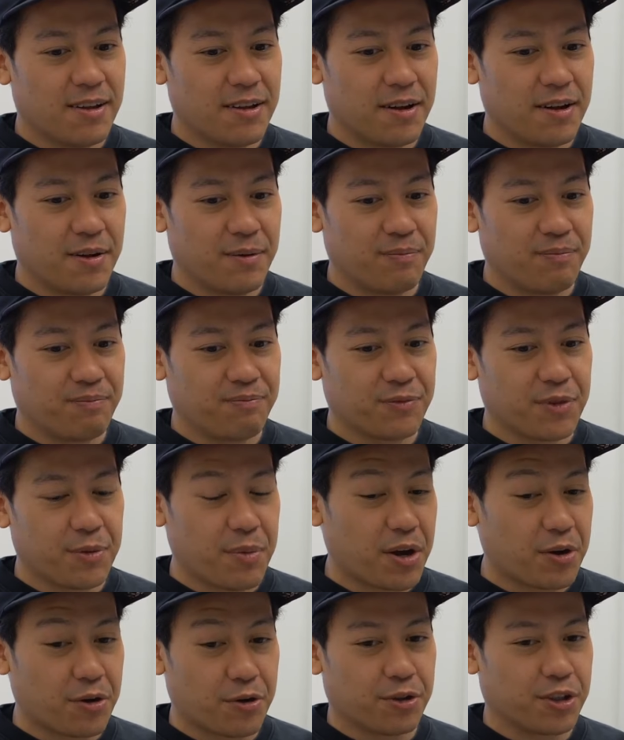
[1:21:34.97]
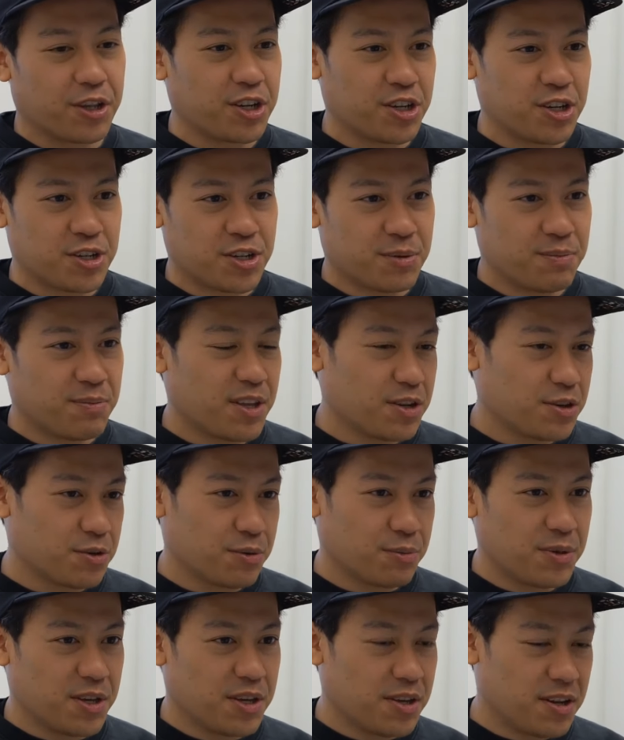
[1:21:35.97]
the better relationship that you'll
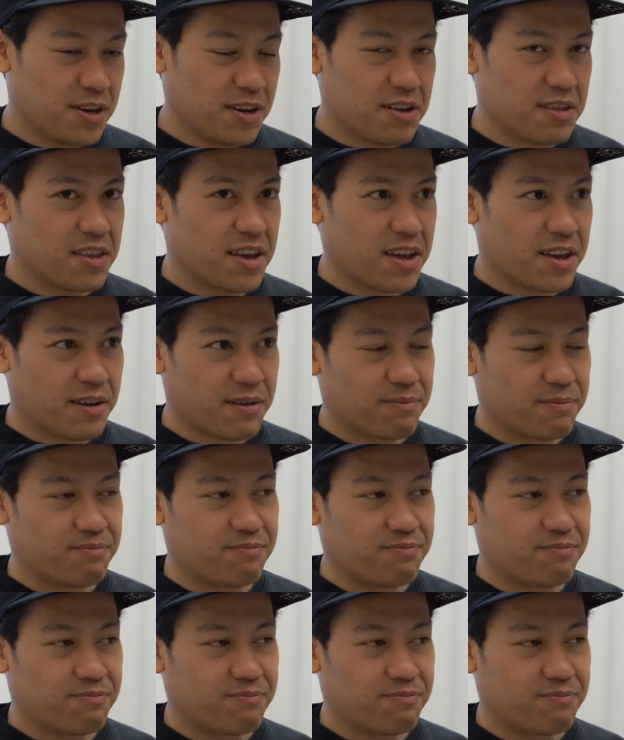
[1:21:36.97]
be in, and like,